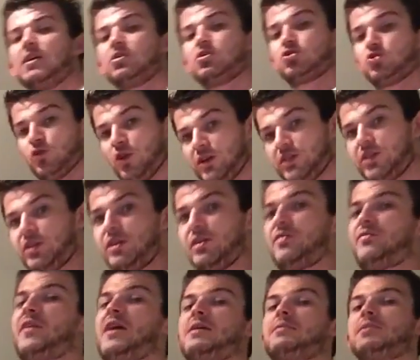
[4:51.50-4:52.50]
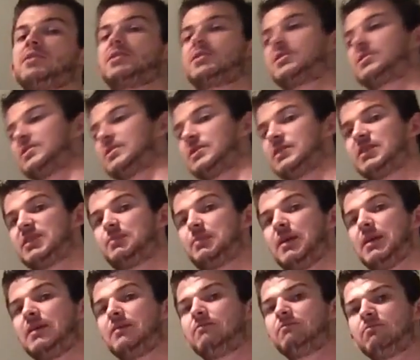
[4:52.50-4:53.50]
tried to do the famous
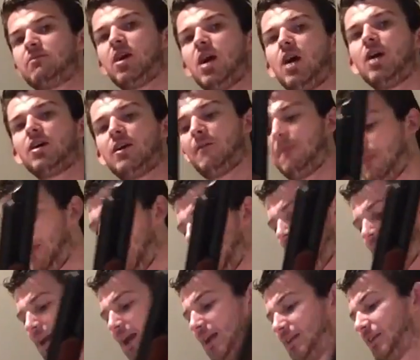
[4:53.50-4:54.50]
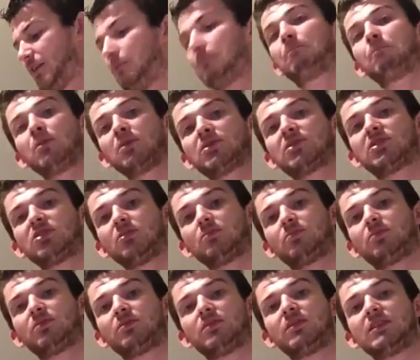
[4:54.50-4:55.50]
spin cock, and he ended up busting
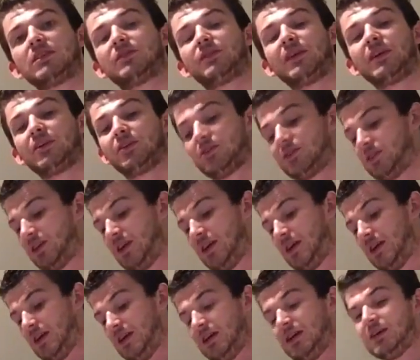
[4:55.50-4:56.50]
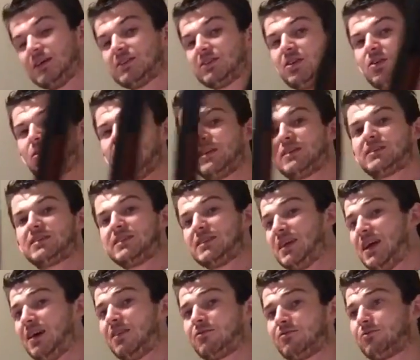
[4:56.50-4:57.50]
up his fingers. So it's
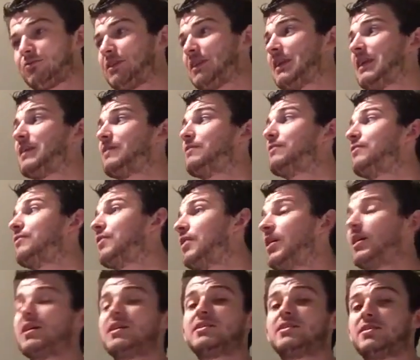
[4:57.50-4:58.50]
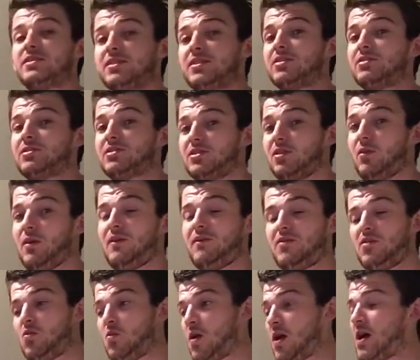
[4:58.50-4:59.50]
not really advised to do so. If
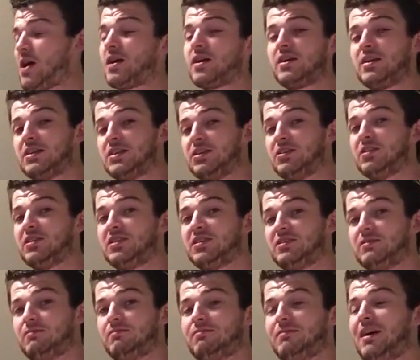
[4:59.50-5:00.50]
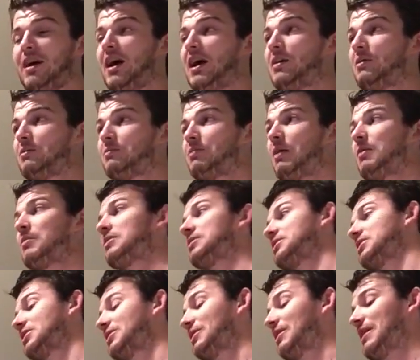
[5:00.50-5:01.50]
you are going to do this, I would probably
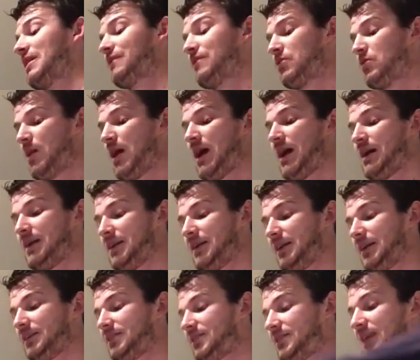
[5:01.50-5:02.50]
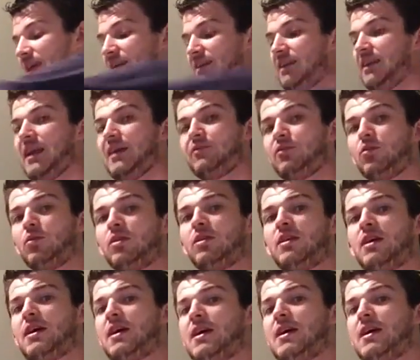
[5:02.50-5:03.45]
do it if you had an extended lever one.